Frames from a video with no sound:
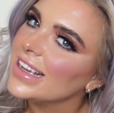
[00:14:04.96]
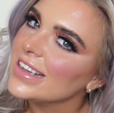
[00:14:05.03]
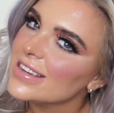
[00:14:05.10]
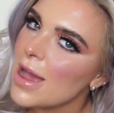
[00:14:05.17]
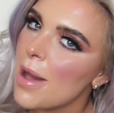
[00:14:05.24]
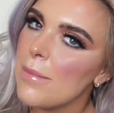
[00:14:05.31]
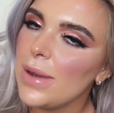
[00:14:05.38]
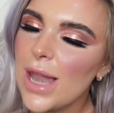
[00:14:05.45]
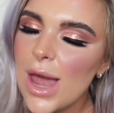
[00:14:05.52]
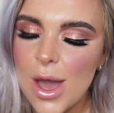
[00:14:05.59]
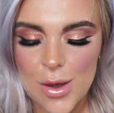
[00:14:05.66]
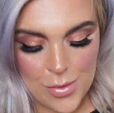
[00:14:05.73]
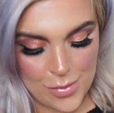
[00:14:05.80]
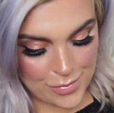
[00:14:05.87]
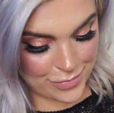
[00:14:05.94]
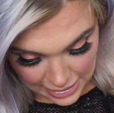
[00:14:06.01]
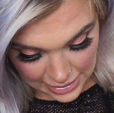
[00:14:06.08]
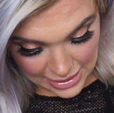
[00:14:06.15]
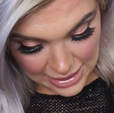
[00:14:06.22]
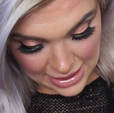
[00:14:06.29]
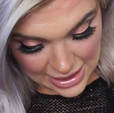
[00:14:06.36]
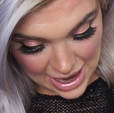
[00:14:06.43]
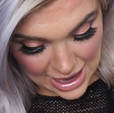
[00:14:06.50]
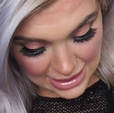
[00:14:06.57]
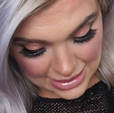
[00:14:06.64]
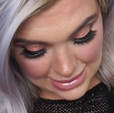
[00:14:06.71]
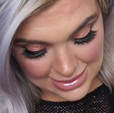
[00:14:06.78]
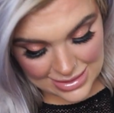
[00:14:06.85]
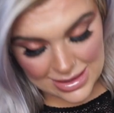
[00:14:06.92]
link down below. The
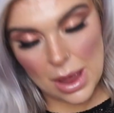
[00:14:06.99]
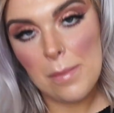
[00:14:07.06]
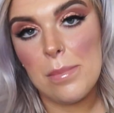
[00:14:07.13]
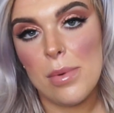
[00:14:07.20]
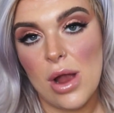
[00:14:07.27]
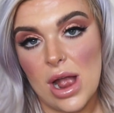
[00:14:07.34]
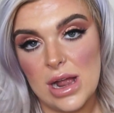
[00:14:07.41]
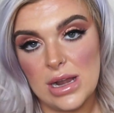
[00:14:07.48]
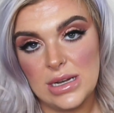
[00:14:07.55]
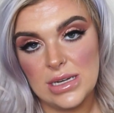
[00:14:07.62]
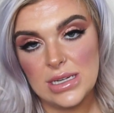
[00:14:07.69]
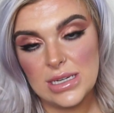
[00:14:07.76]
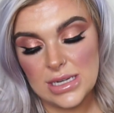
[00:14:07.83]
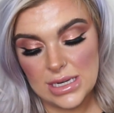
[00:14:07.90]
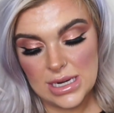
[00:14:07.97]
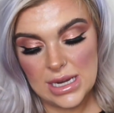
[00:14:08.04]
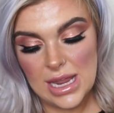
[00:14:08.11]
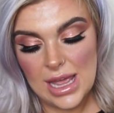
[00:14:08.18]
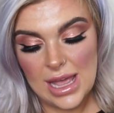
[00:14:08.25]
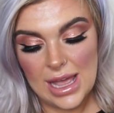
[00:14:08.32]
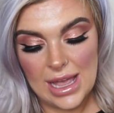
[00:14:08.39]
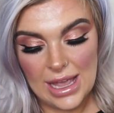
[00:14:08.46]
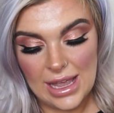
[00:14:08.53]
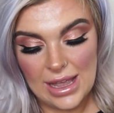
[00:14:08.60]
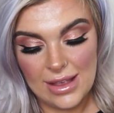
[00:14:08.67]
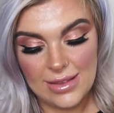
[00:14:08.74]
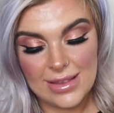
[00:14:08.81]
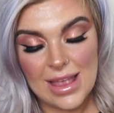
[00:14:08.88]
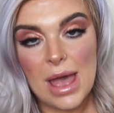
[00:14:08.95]
next brand
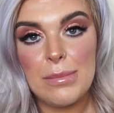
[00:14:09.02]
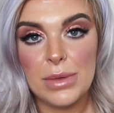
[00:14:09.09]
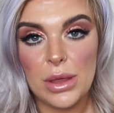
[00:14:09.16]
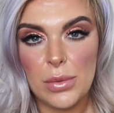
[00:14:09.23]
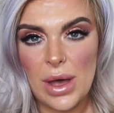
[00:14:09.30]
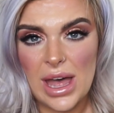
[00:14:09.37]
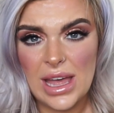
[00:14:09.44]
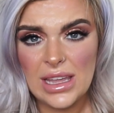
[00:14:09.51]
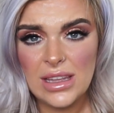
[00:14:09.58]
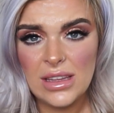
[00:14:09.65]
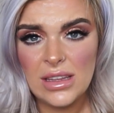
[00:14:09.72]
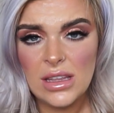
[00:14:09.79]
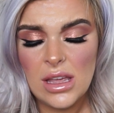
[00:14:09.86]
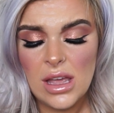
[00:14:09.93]
is MUA.